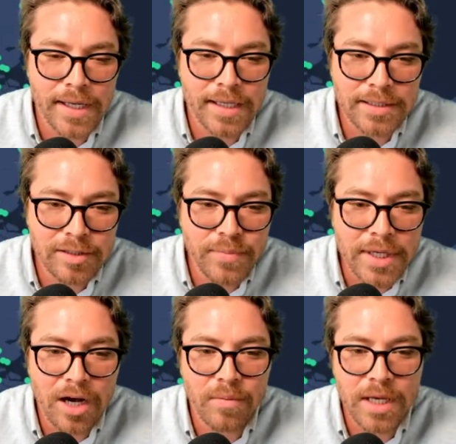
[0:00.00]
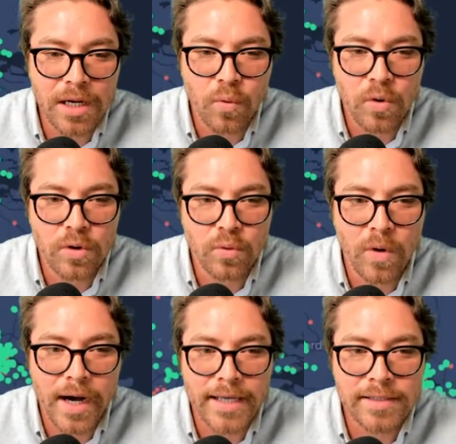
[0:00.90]
it's becoming
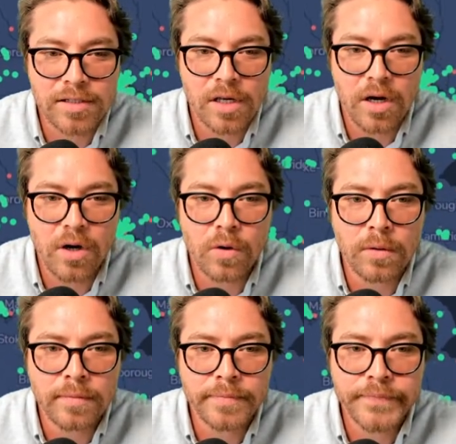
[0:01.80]
worldwide. So